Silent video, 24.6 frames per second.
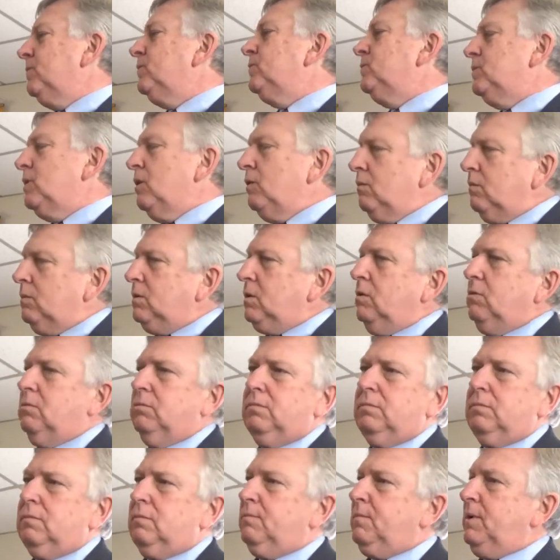
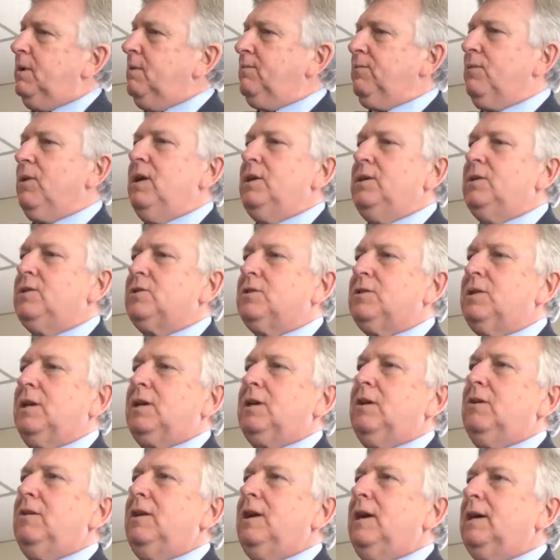Don't be afraid to
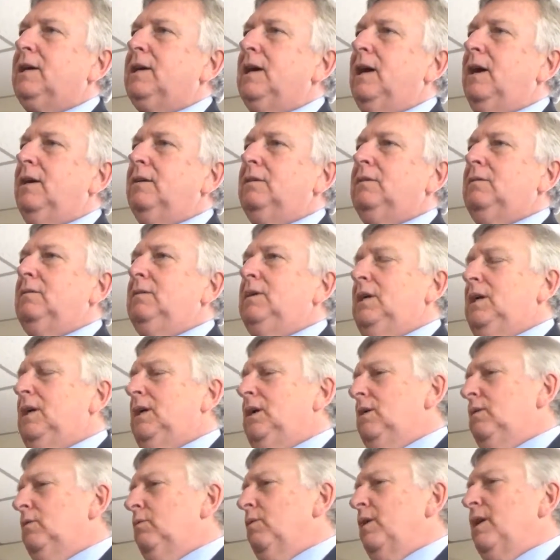stick your neck out and
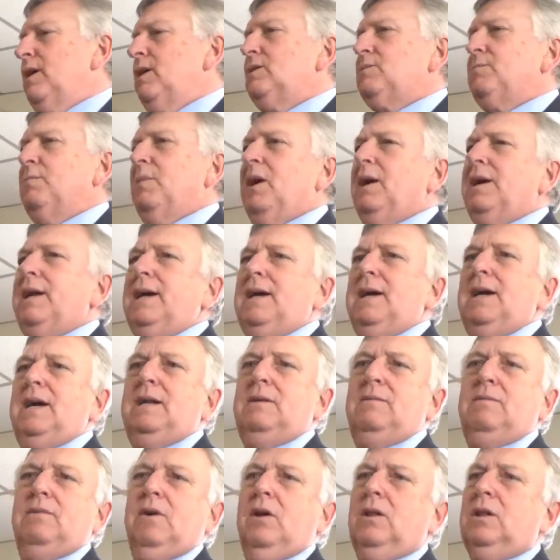raise money and
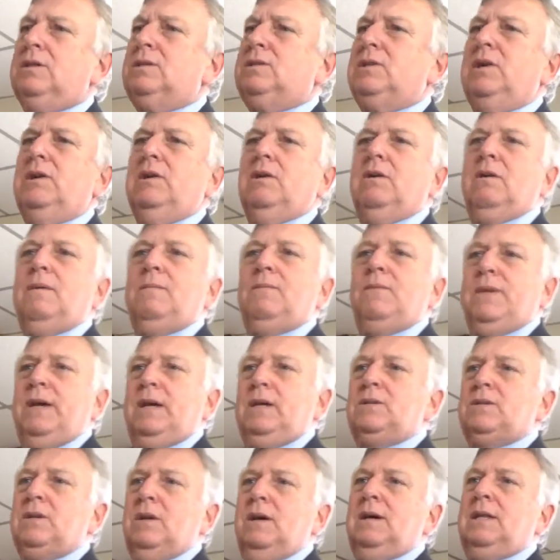volunteer and
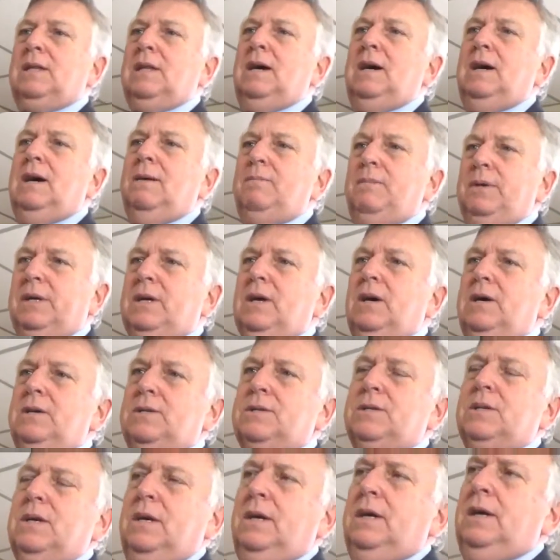things like that,
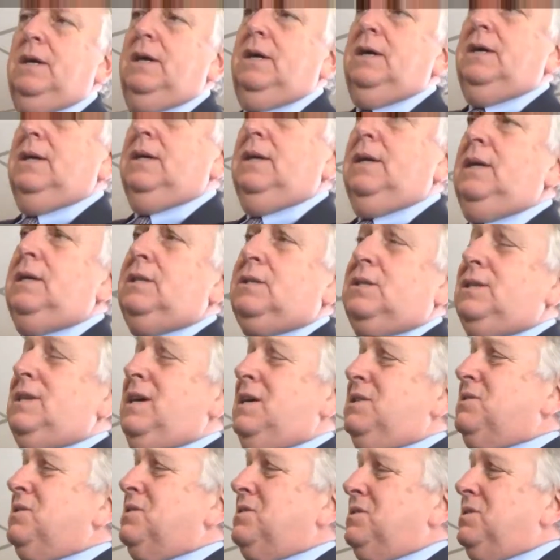because it's
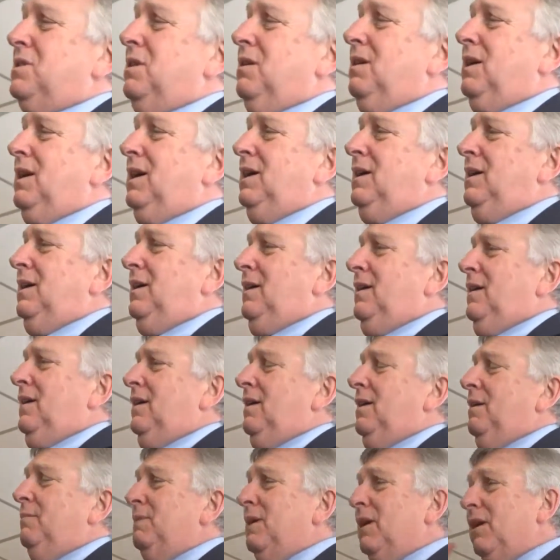necessary.
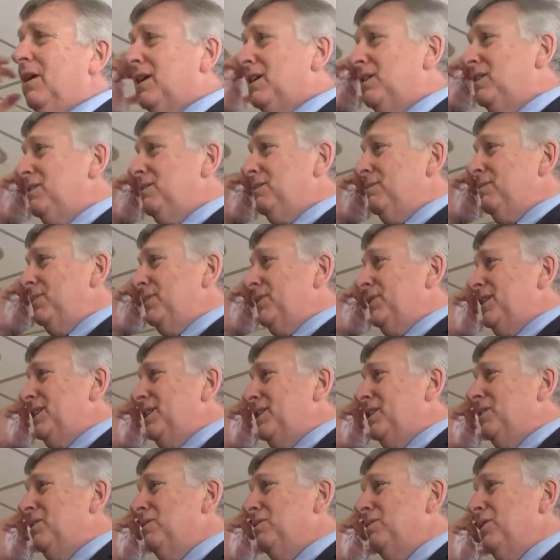America, you
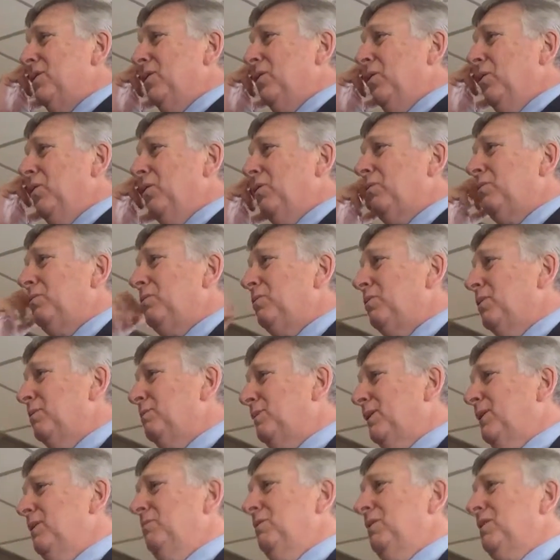know, the whole
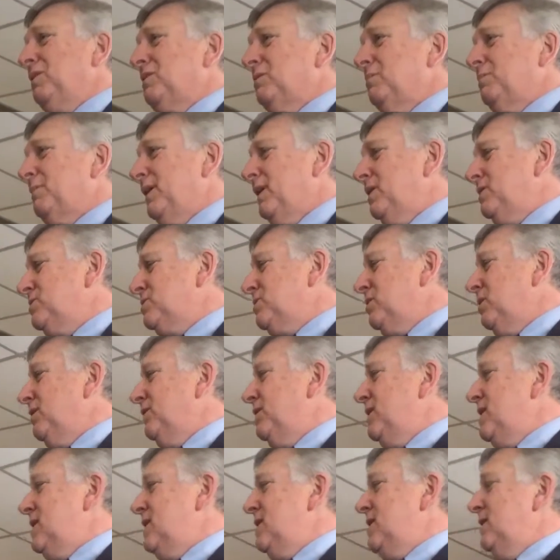republic depends on
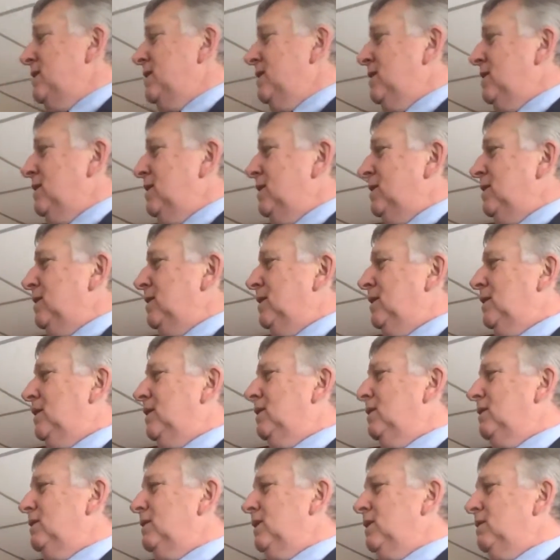the
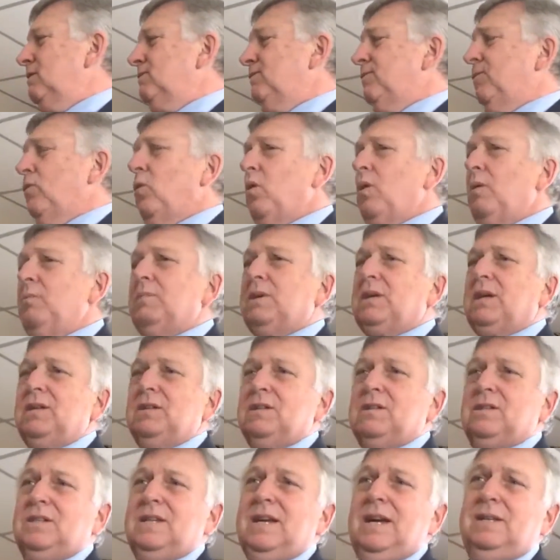informed
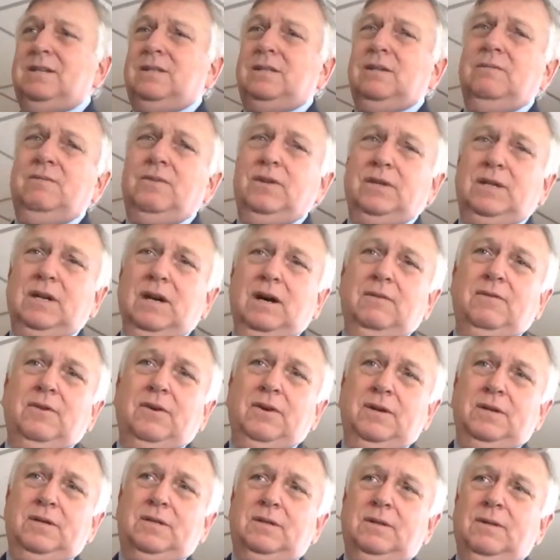consent of the
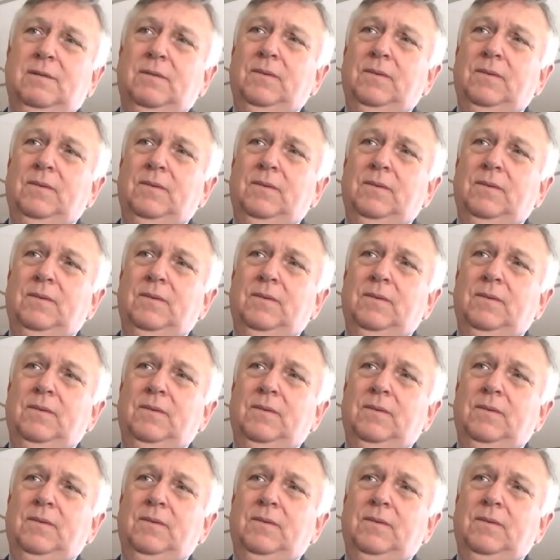governed.